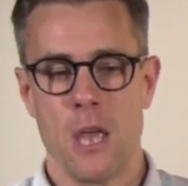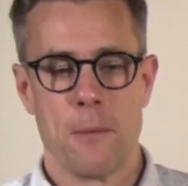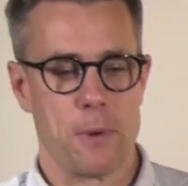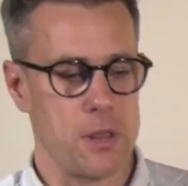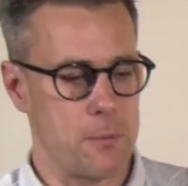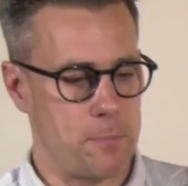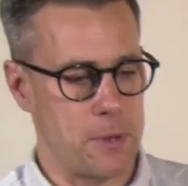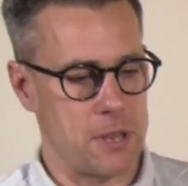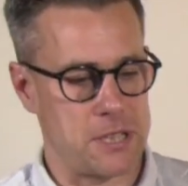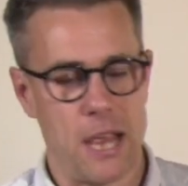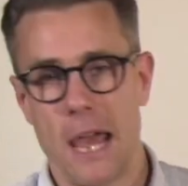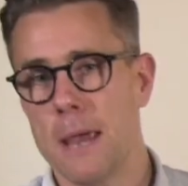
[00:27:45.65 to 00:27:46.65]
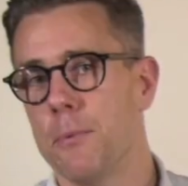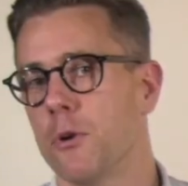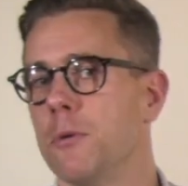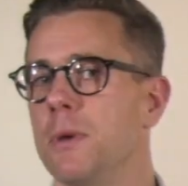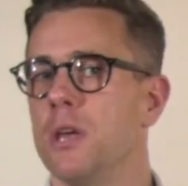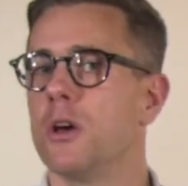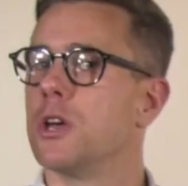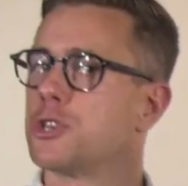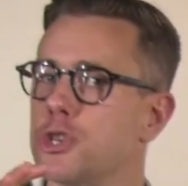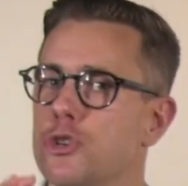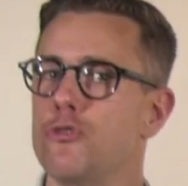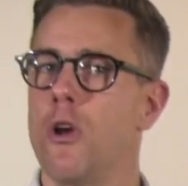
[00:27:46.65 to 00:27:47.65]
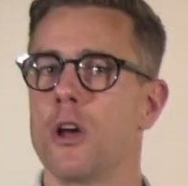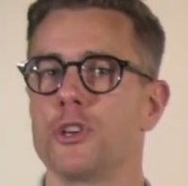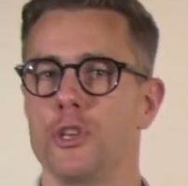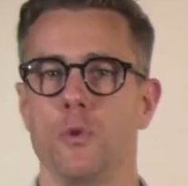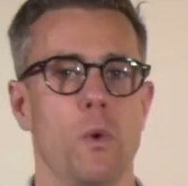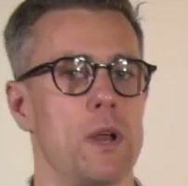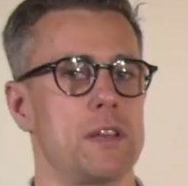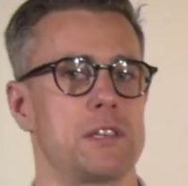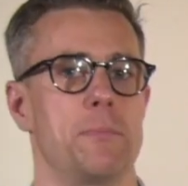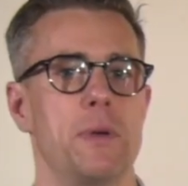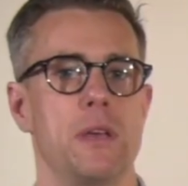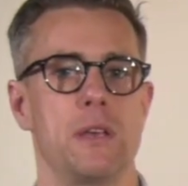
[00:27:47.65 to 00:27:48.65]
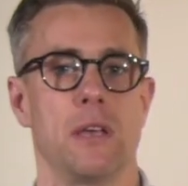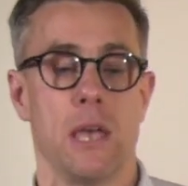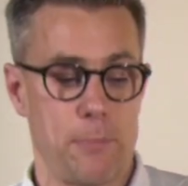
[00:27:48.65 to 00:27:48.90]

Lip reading: But the table can be as strong as you want it to be,